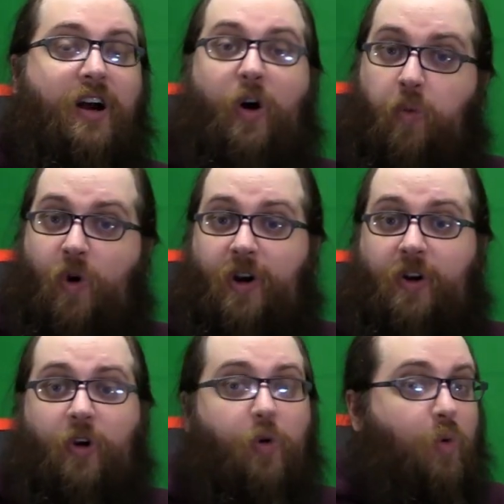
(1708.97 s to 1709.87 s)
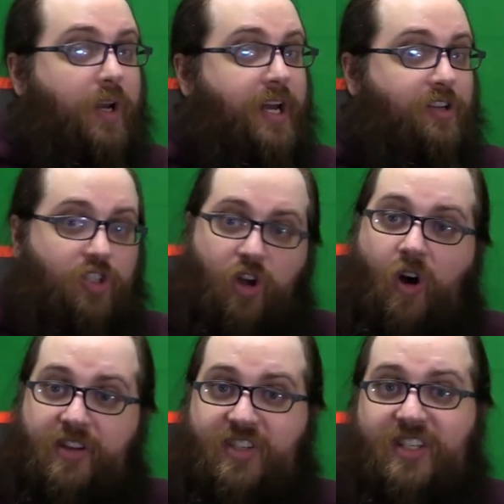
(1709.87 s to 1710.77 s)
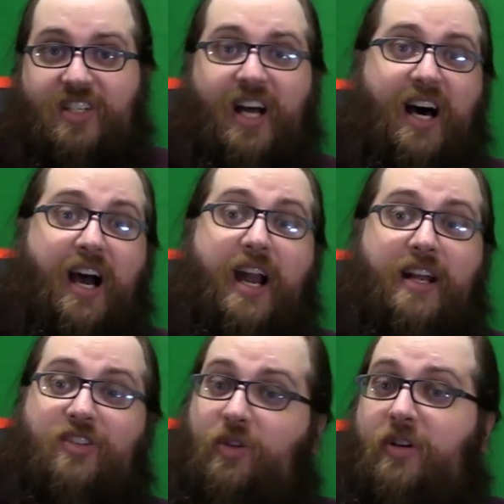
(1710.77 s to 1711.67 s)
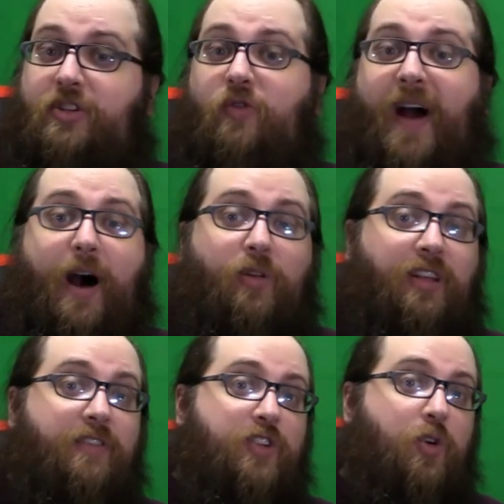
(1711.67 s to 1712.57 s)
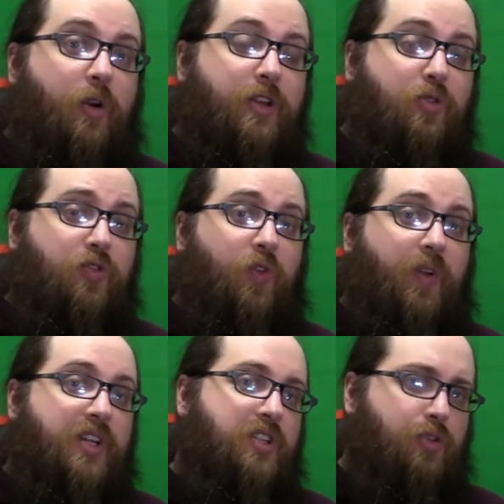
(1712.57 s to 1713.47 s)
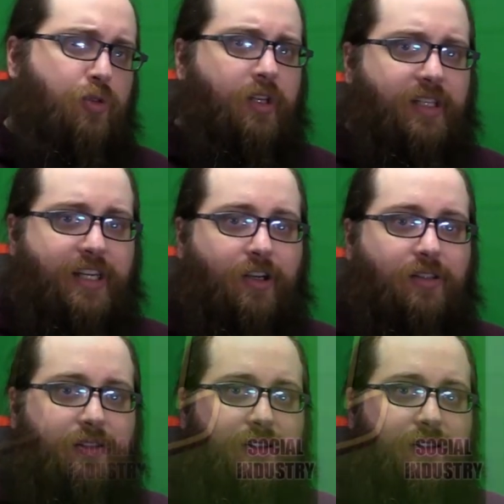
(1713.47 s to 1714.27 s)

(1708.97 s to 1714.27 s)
a worker who will get tossed aside as soon as you've outlived your usefulness to the leader.